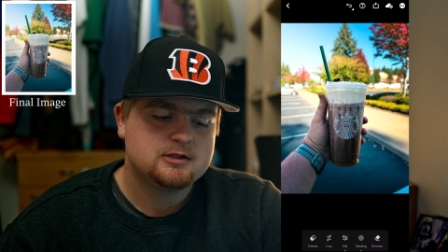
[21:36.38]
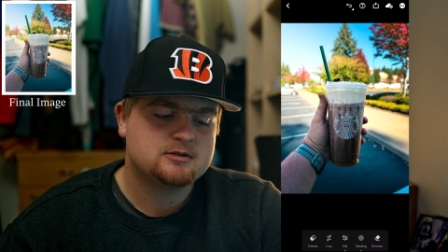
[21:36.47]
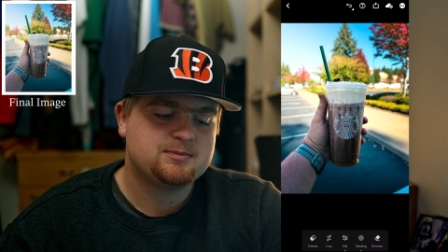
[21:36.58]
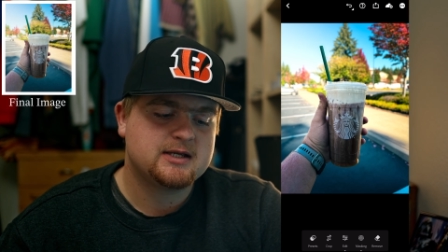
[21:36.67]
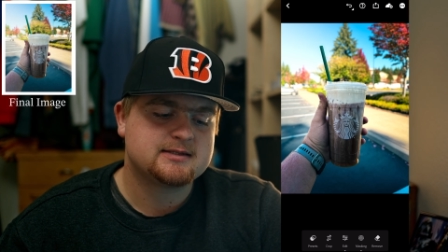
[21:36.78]

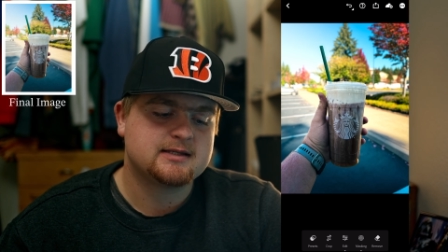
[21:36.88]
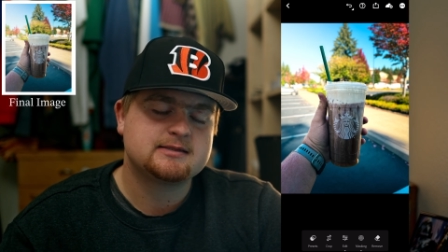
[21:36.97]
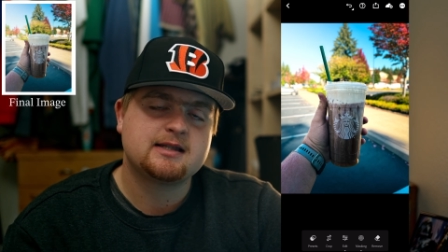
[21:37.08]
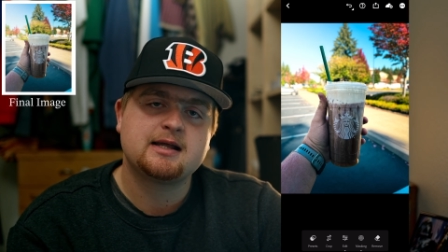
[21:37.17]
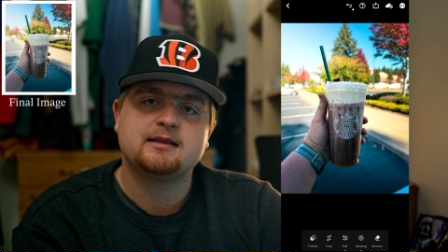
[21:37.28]
just because
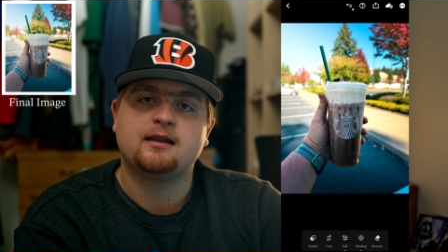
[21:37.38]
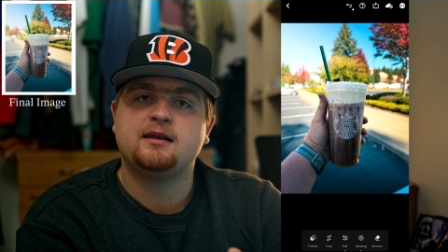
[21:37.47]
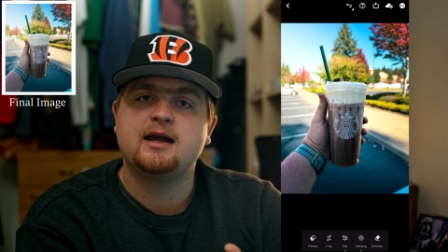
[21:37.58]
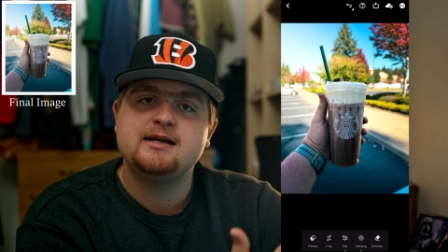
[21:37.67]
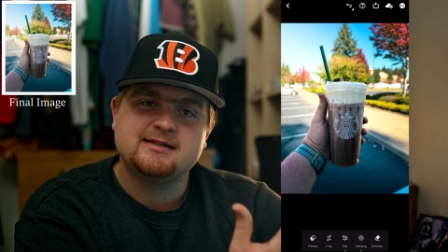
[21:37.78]
it's like the
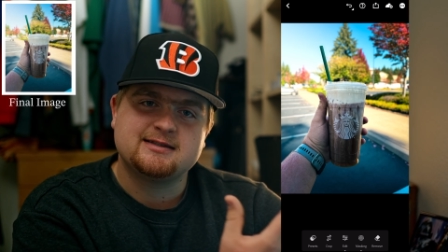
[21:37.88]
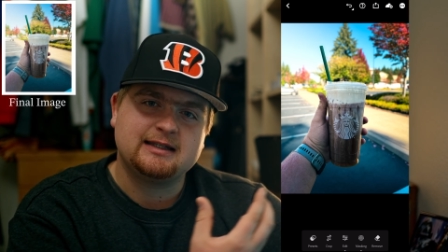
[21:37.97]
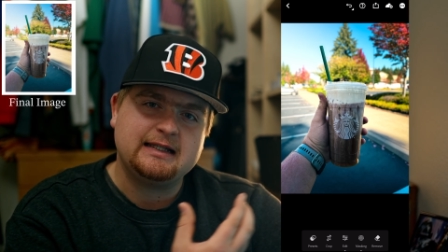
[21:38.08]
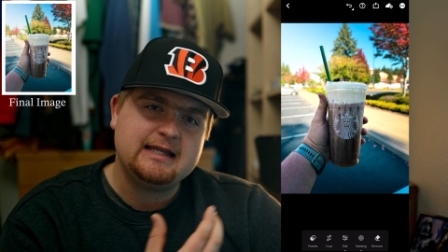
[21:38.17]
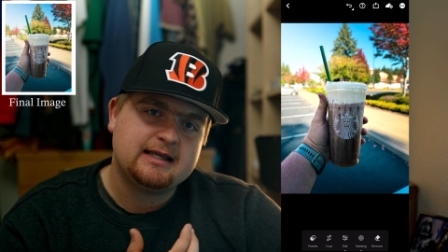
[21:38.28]
light is
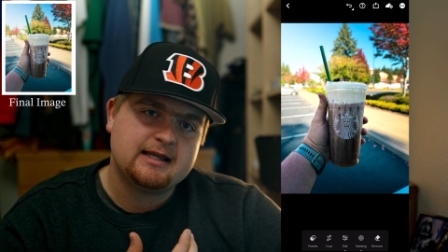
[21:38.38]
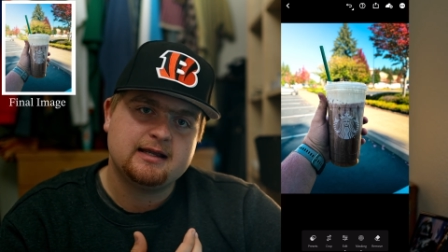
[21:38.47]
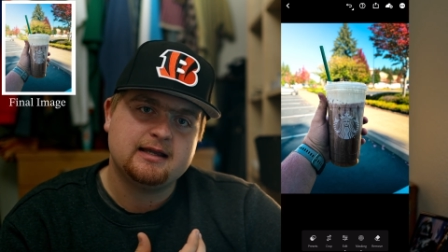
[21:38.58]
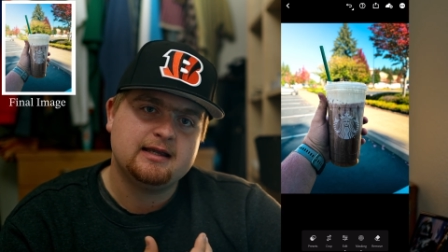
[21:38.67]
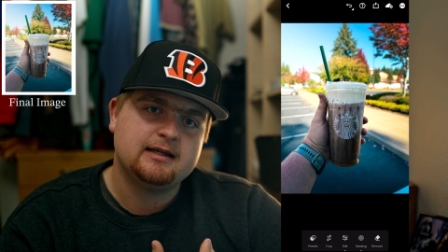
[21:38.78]

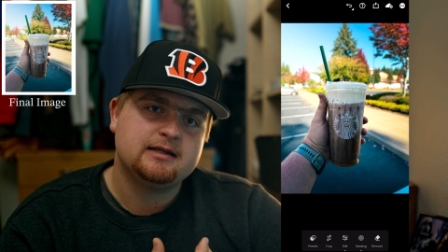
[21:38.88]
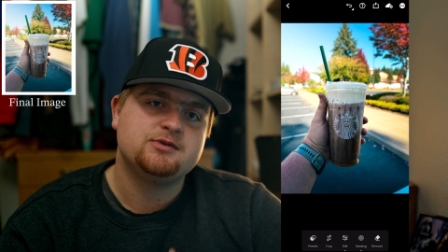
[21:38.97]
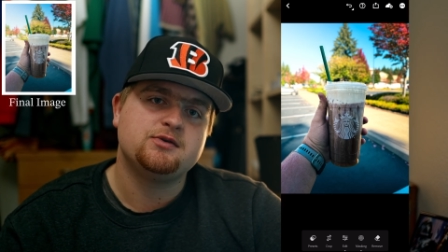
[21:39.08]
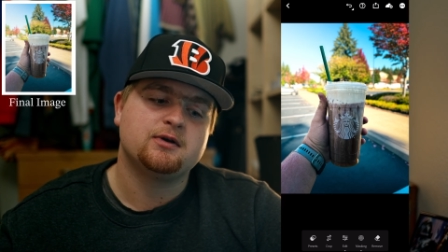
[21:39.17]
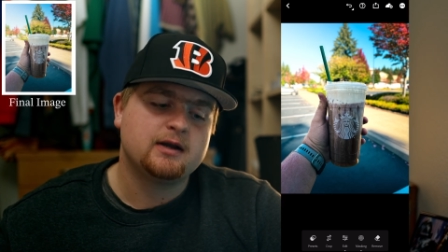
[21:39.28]
leaking
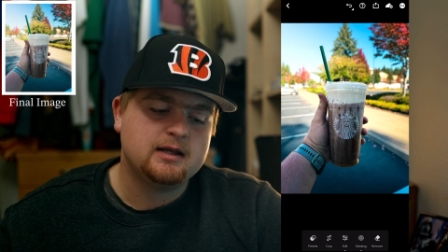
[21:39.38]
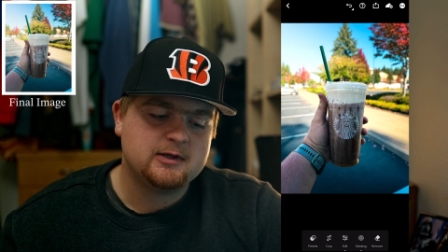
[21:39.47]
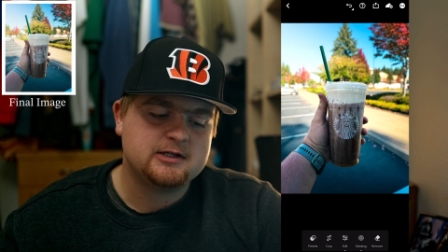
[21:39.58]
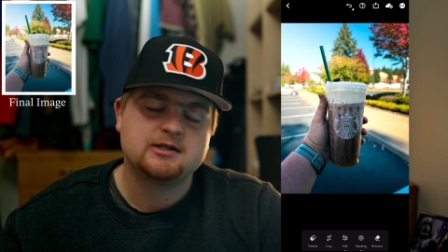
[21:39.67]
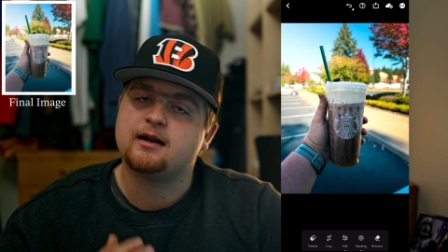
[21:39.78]
into your
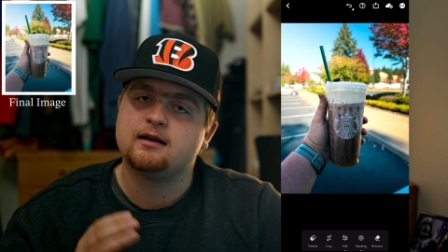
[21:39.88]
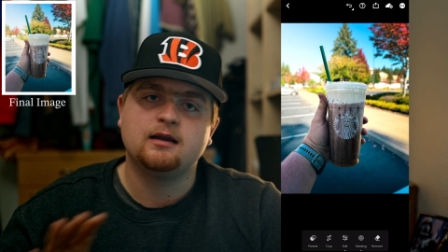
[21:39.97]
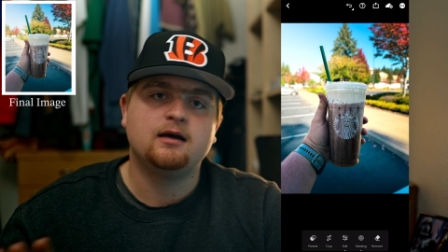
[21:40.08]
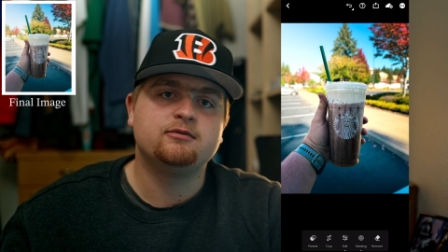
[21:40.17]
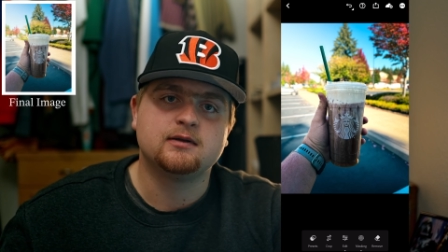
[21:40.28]
image and I
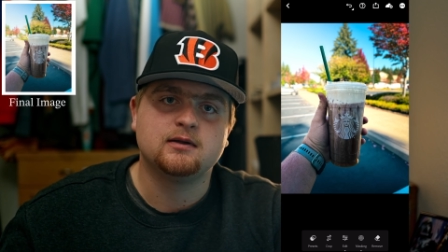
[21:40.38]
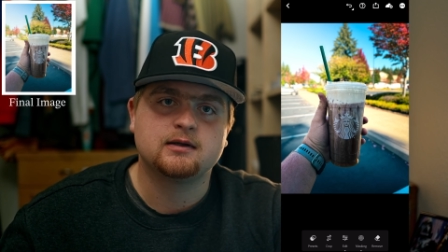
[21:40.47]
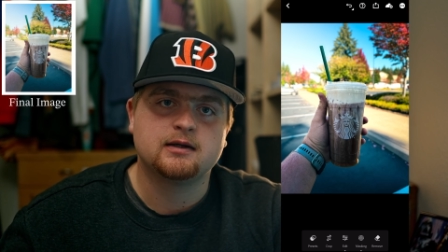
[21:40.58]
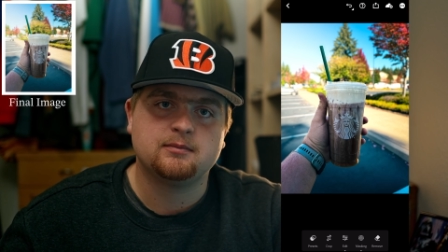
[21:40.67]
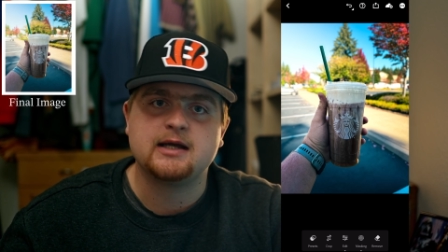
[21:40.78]
love the
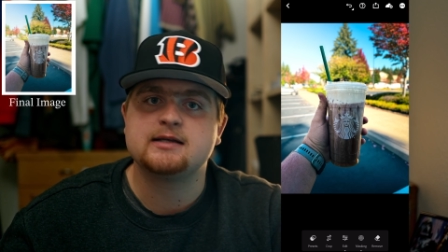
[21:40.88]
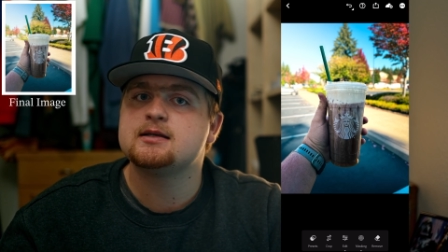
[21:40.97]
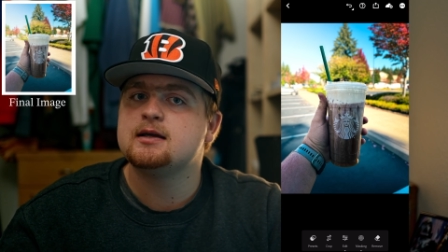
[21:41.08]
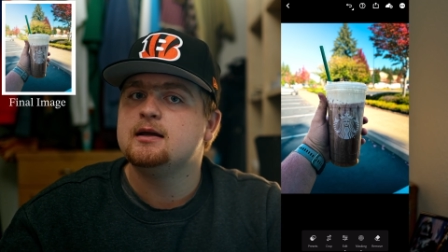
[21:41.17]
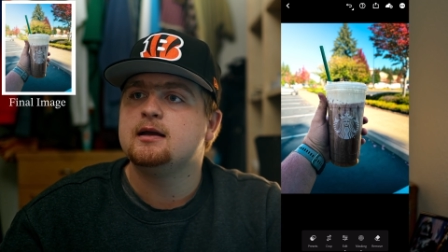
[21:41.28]
look it
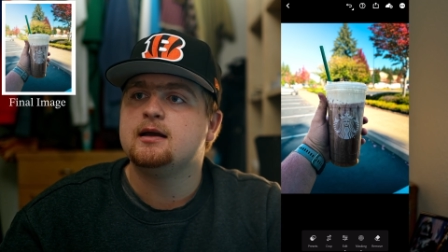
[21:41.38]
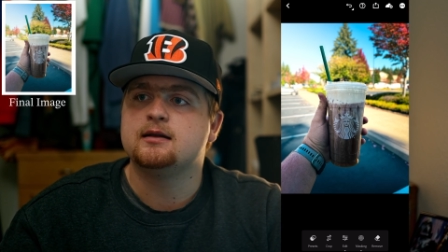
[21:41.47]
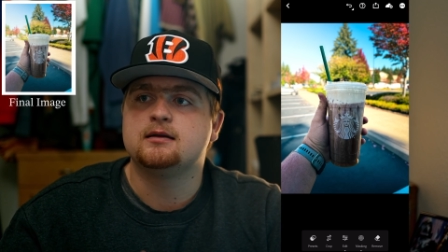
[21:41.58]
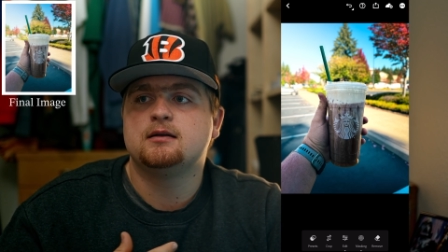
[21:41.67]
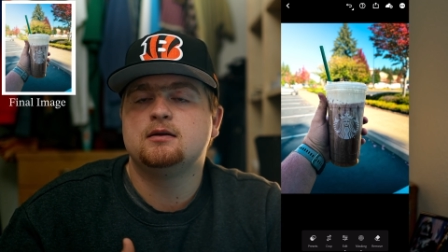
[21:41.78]
makes
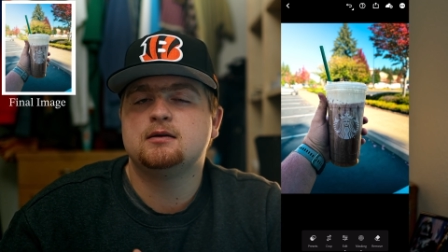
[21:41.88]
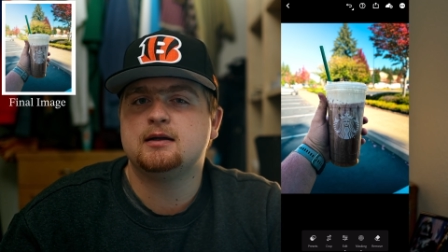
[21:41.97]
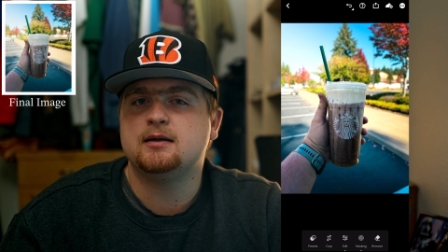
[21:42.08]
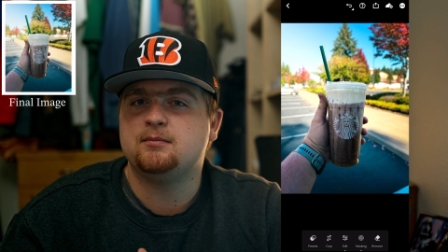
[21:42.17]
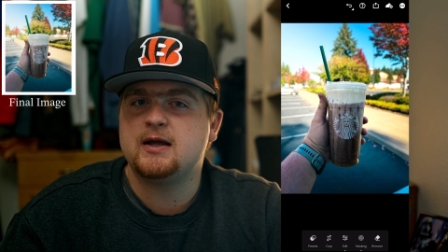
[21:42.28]
and the
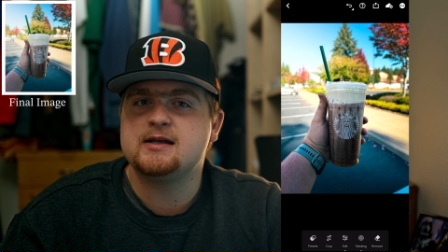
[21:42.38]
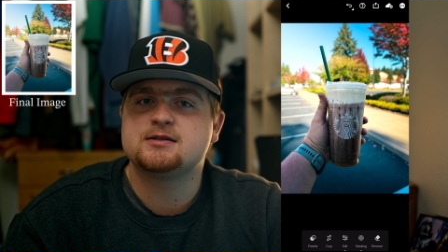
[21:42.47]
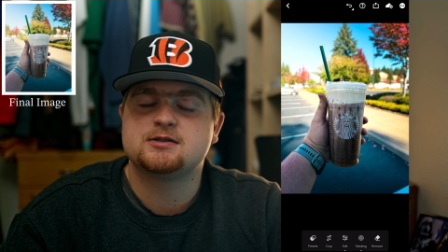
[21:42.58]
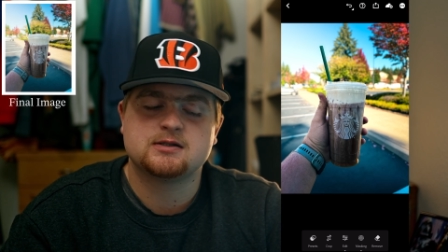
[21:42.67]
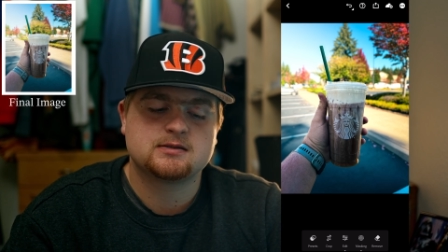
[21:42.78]
look it
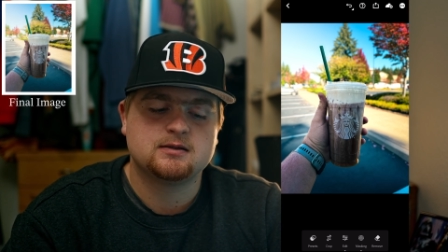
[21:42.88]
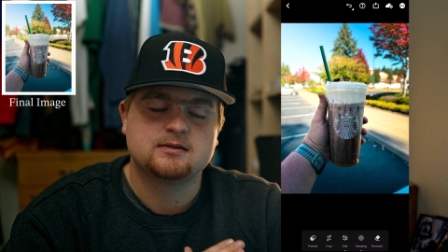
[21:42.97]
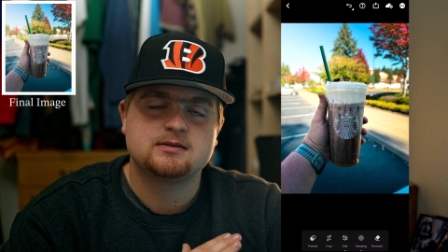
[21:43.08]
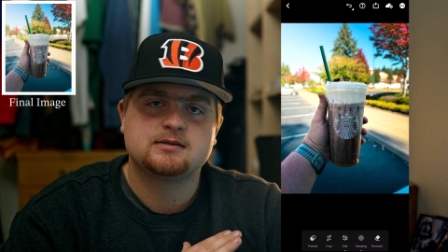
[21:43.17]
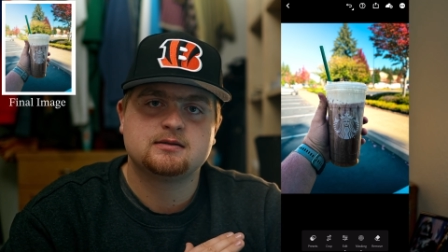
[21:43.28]
makes just
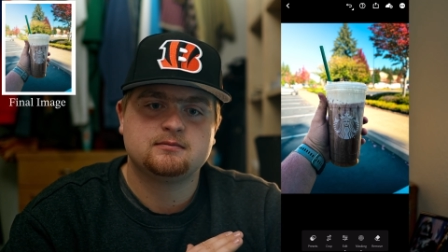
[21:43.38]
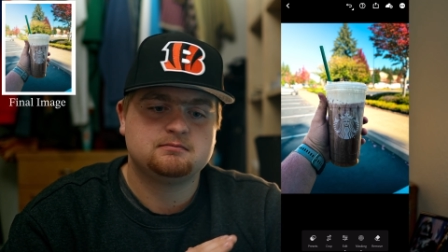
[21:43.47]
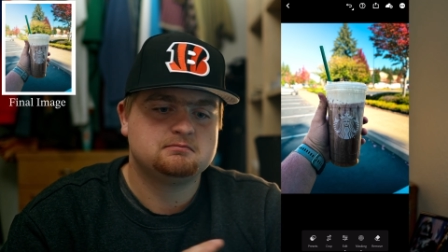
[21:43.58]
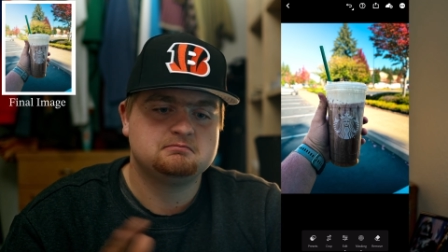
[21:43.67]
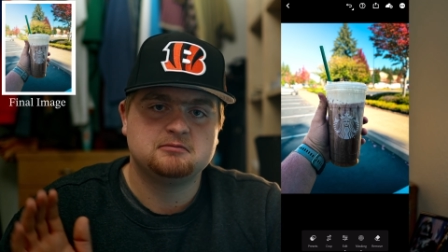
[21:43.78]
looks
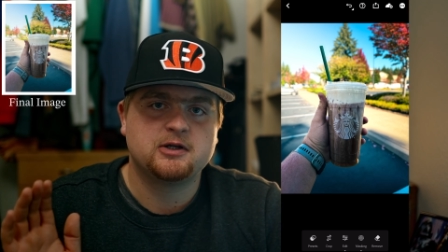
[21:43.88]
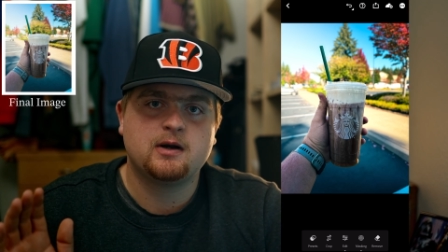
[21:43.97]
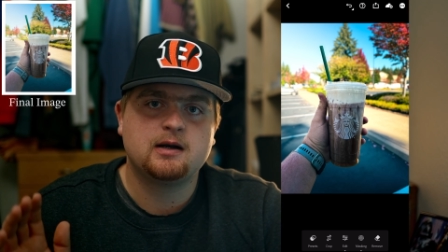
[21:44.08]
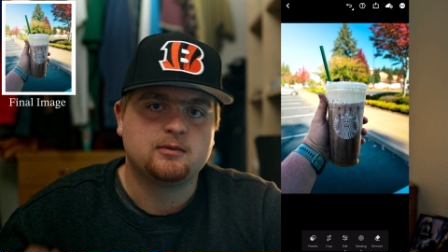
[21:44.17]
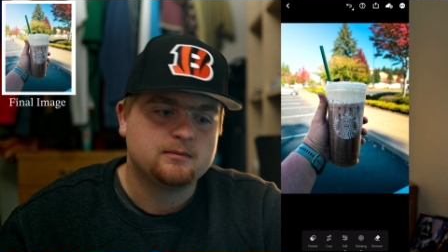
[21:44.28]

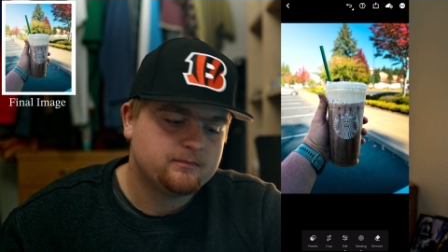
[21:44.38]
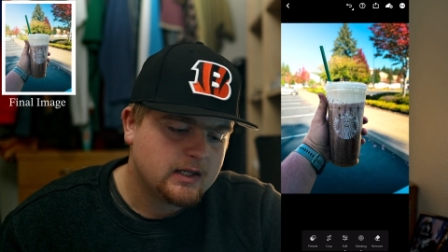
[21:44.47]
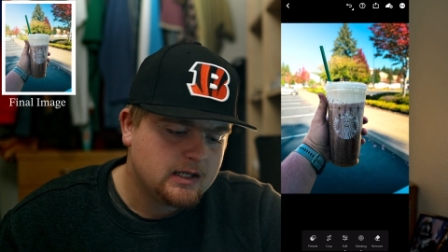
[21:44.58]
incredible